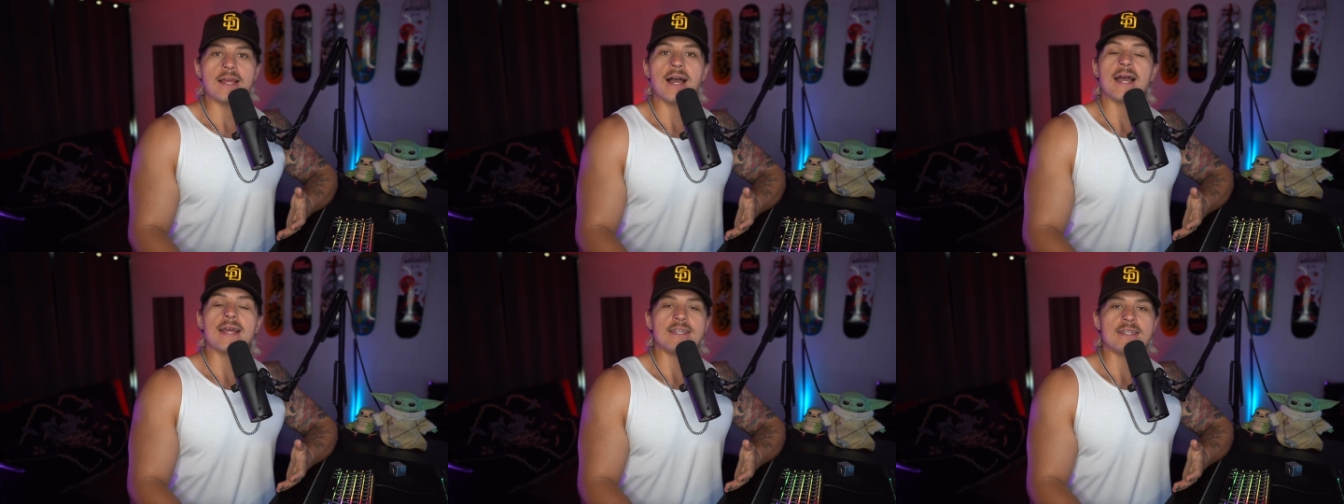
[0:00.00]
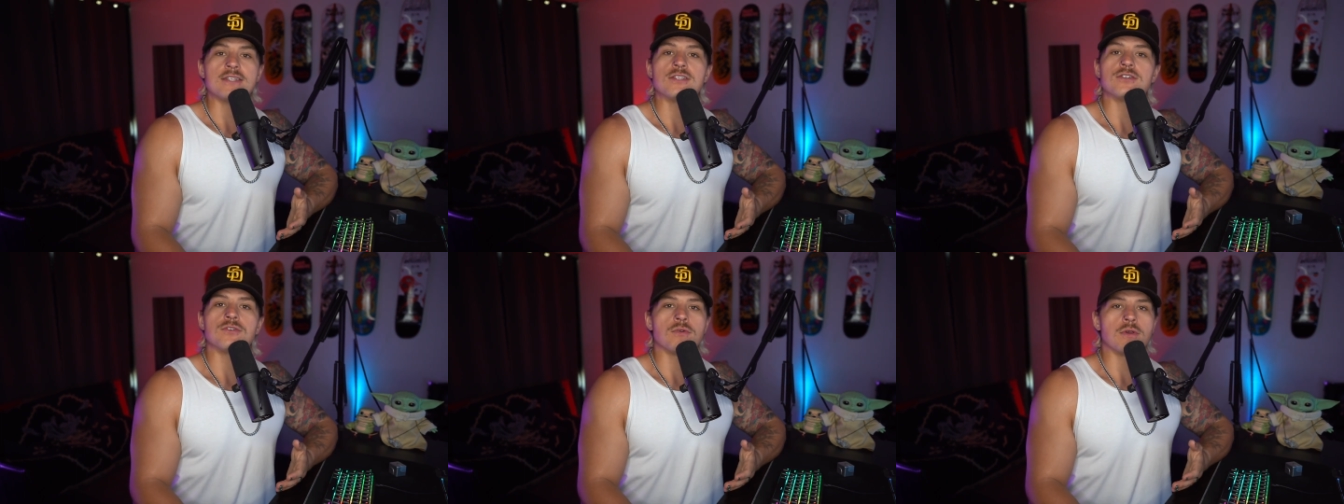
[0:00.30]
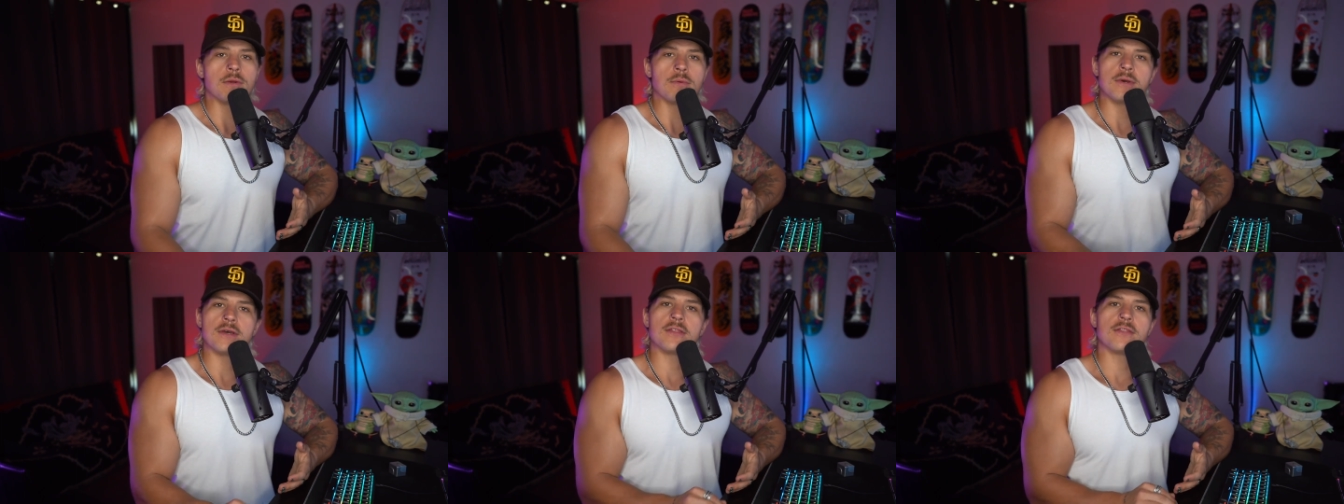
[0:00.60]
I disagree
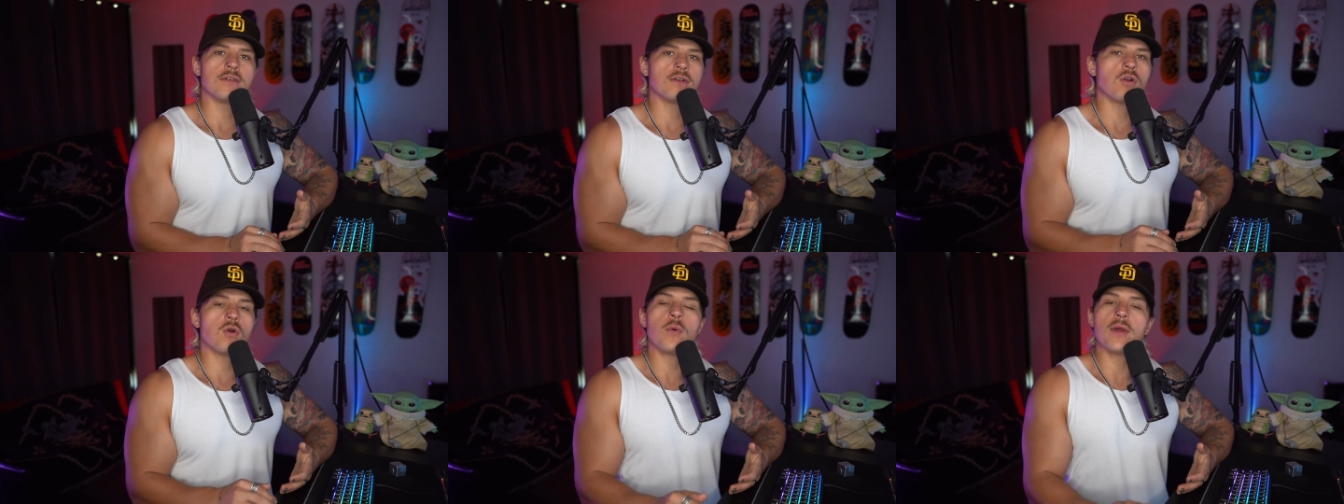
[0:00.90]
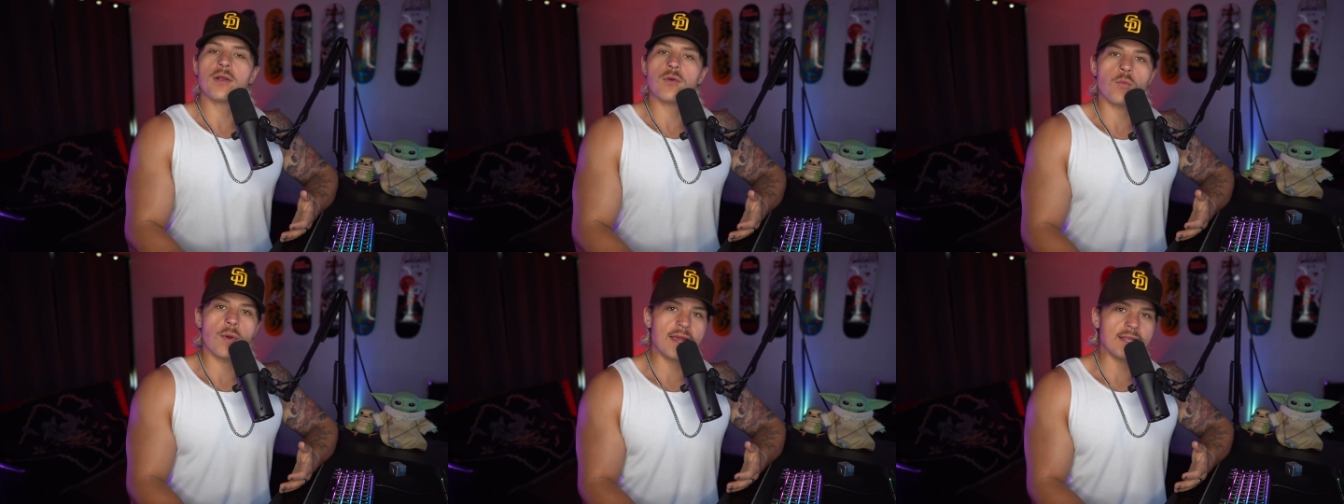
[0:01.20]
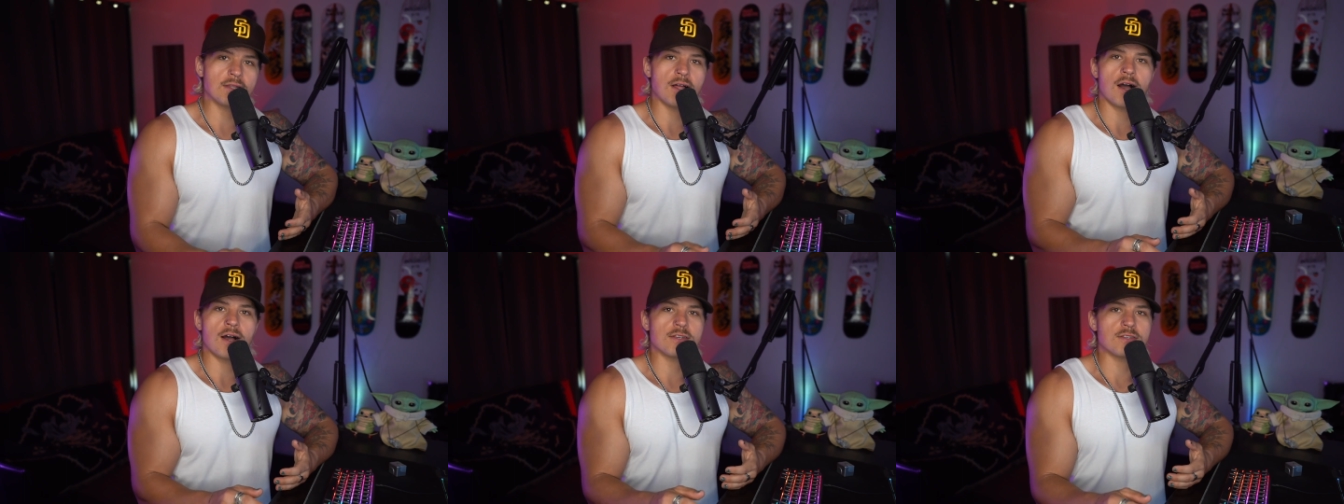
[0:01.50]
with the quick weight
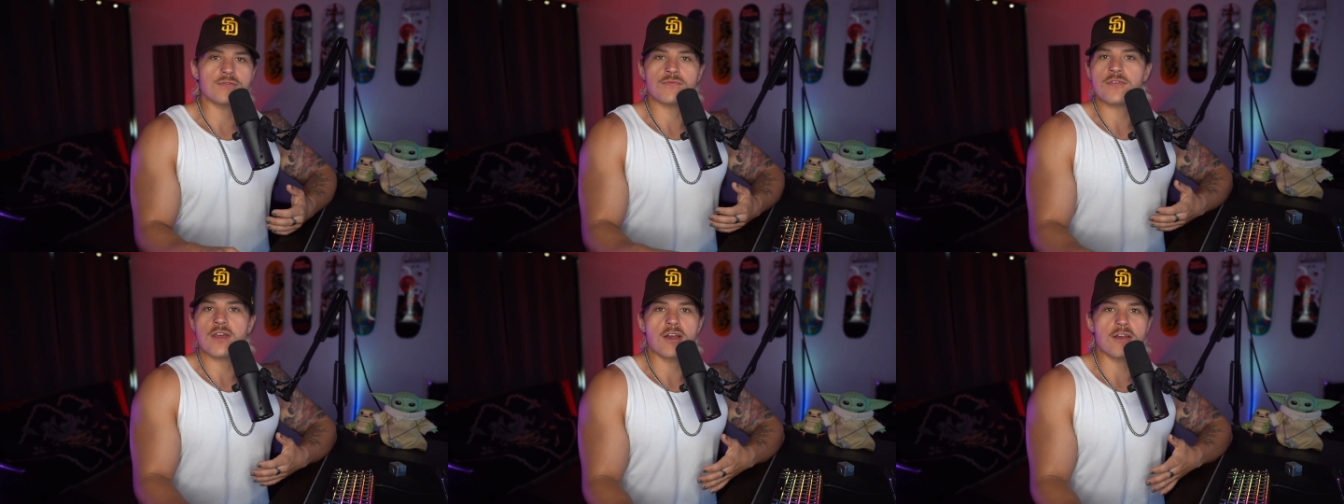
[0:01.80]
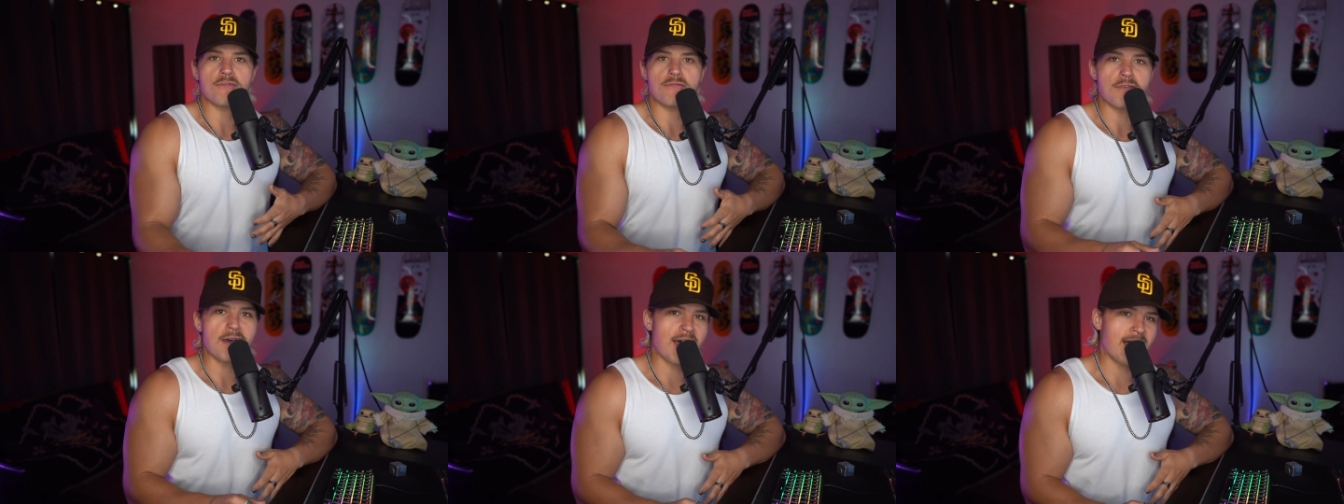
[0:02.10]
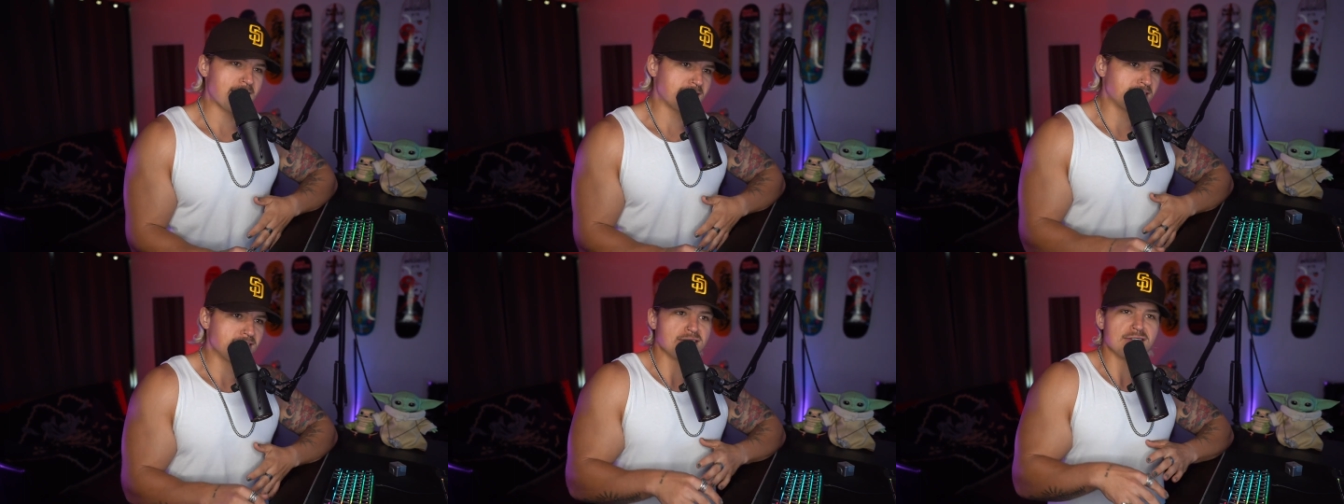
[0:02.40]
loss very
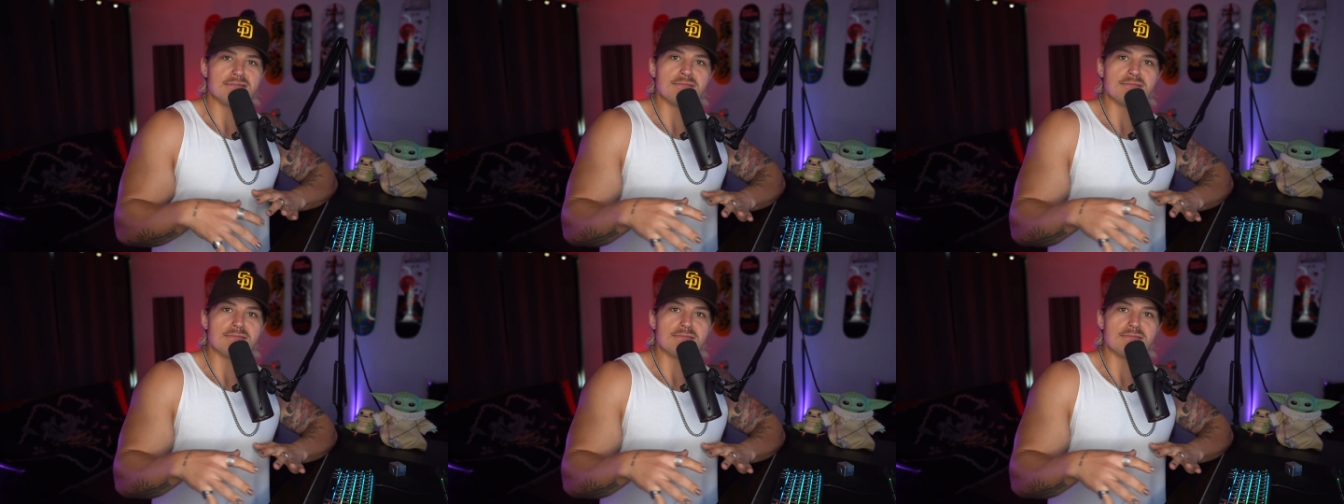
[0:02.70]
fast